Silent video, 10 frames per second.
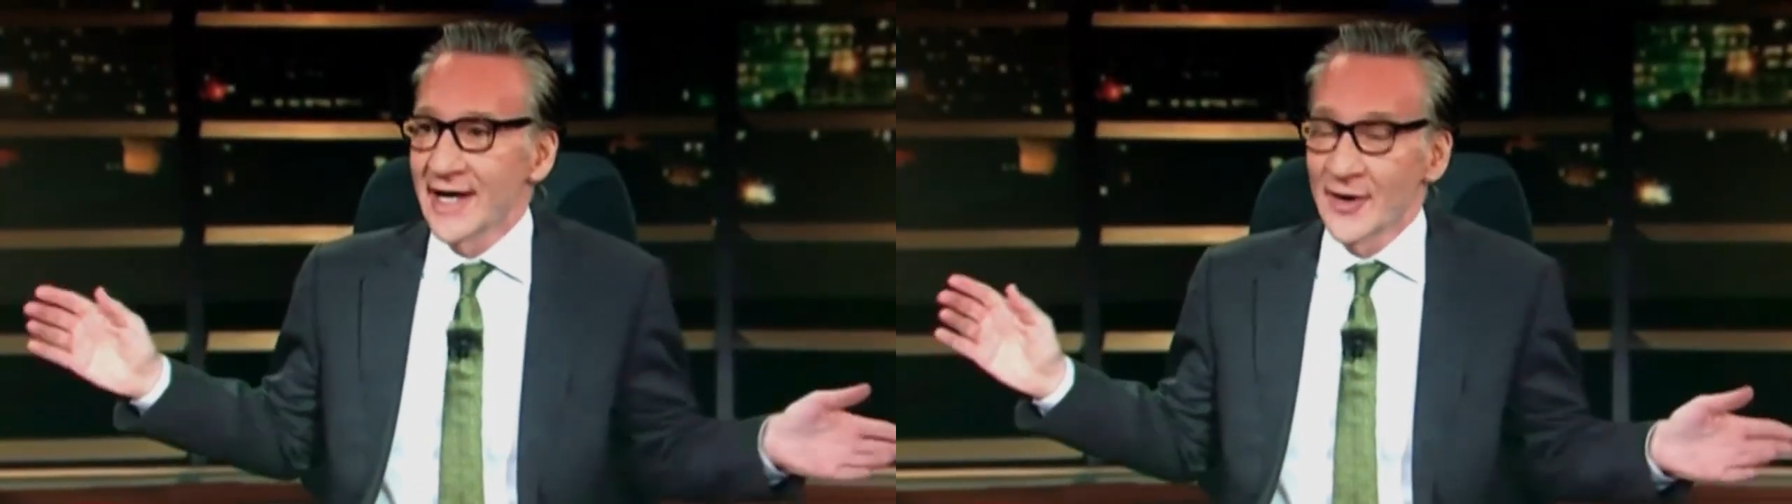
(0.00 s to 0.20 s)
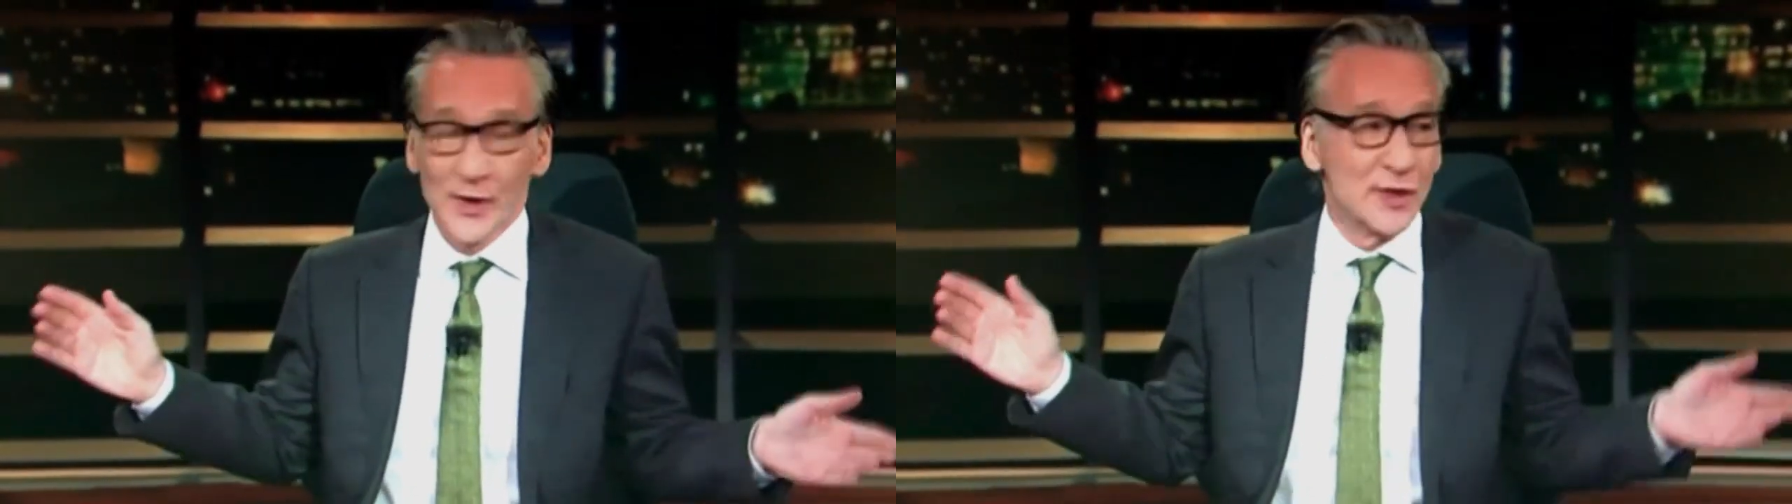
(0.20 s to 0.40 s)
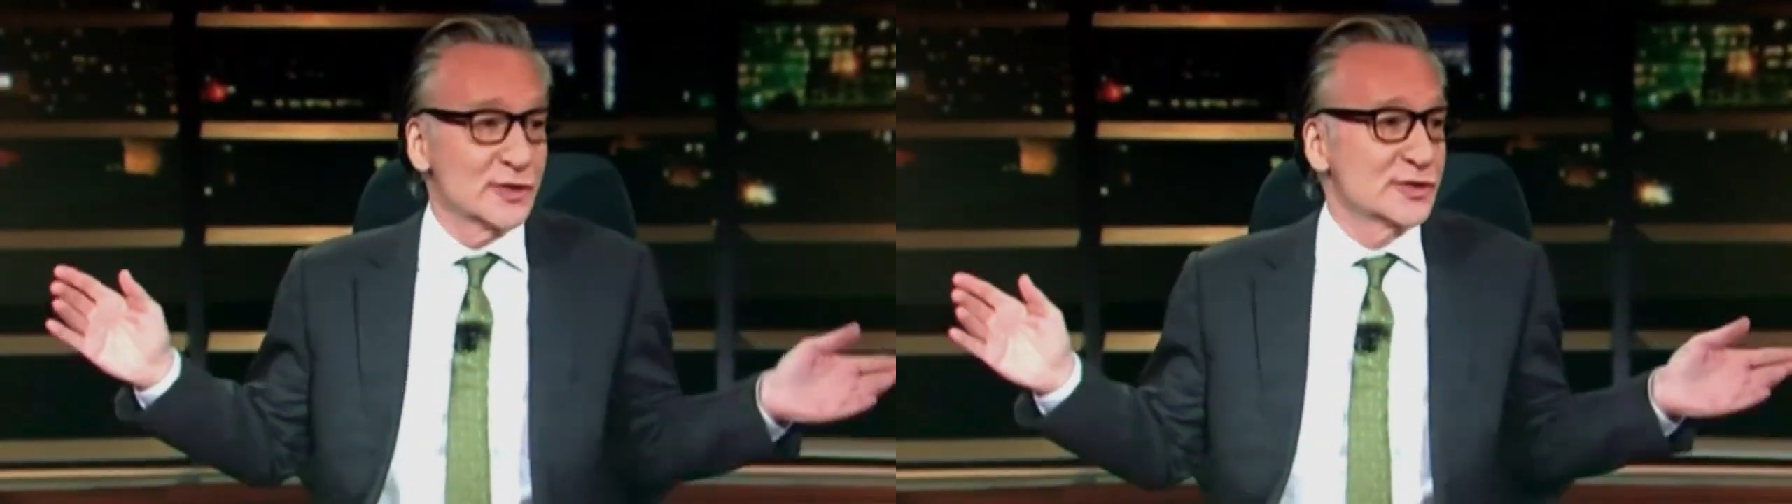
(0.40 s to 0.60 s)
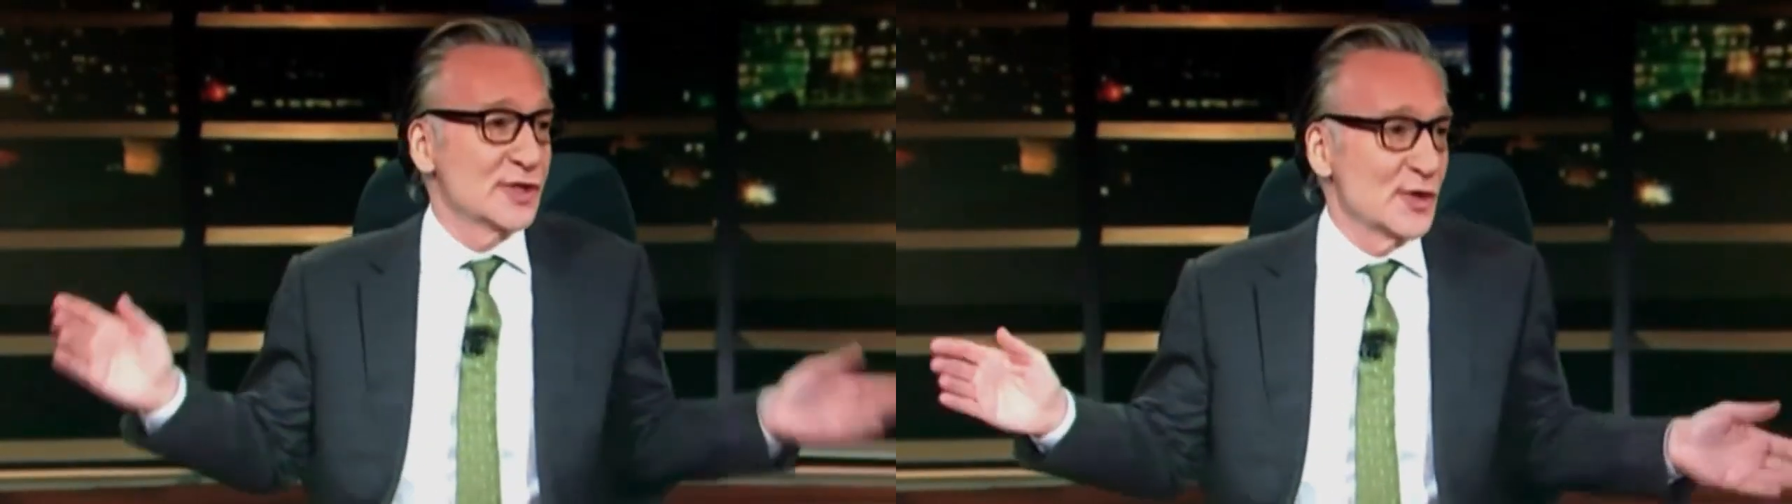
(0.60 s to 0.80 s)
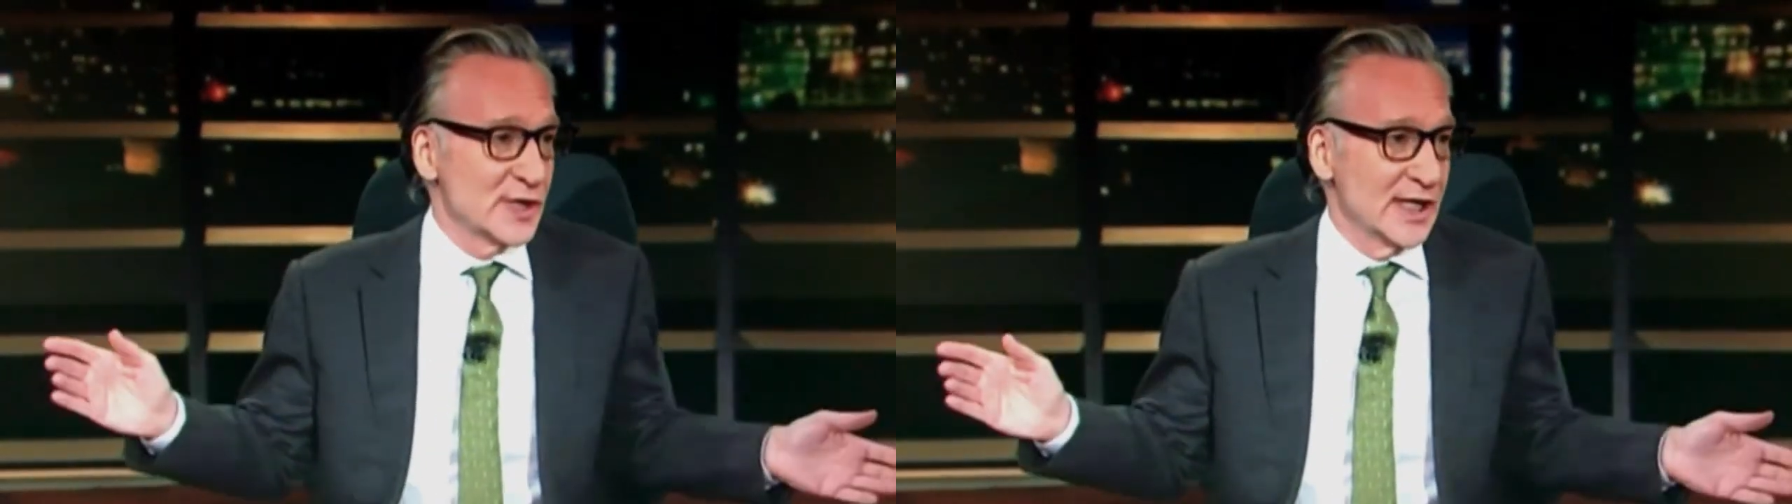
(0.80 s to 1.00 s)
now. You're
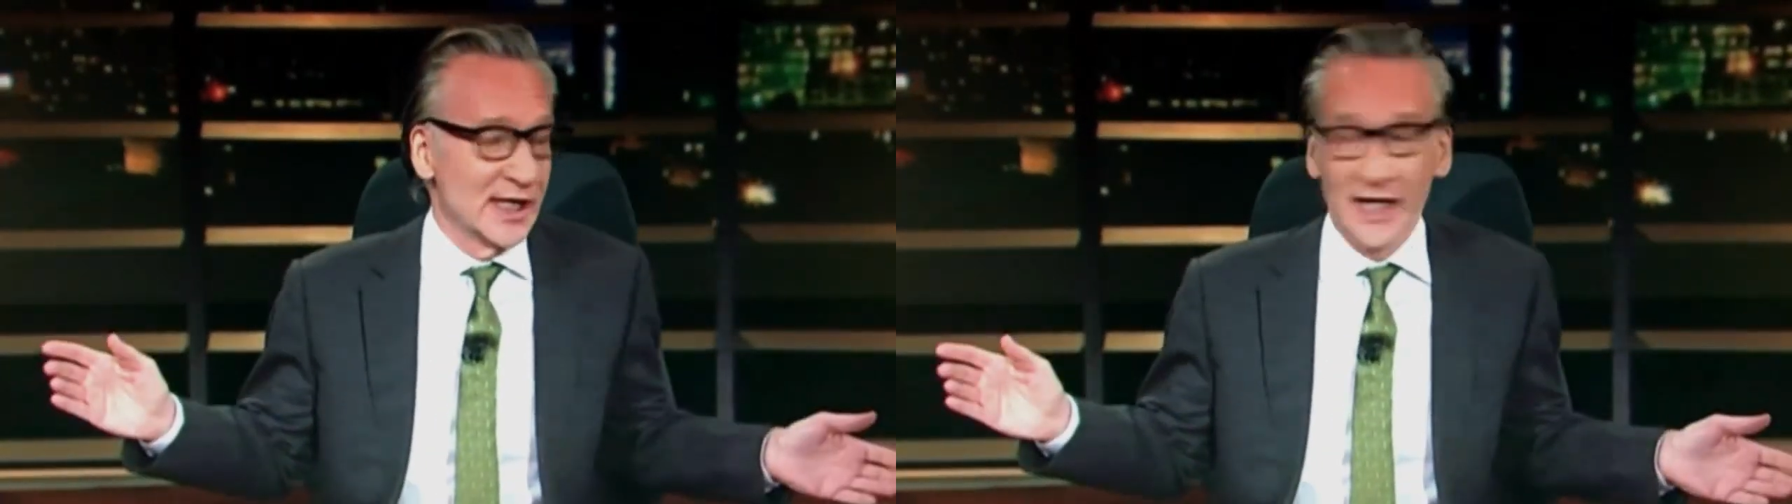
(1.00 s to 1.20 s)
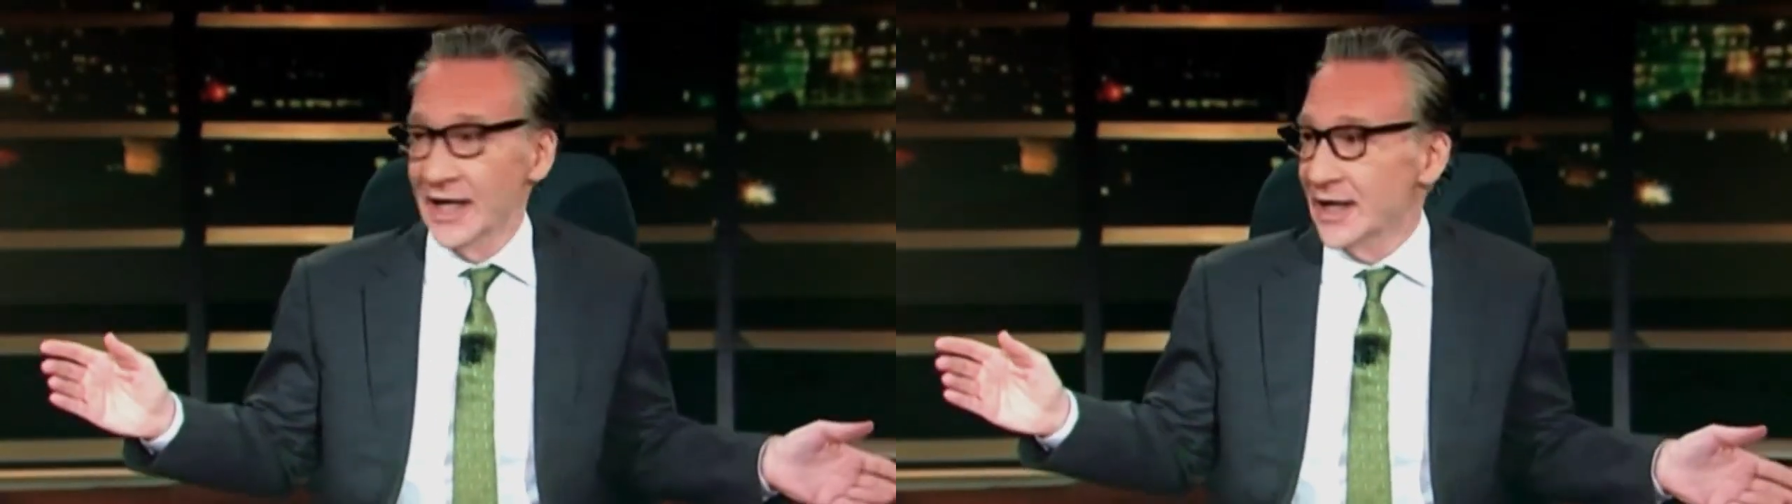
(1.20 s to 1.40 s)
soaking in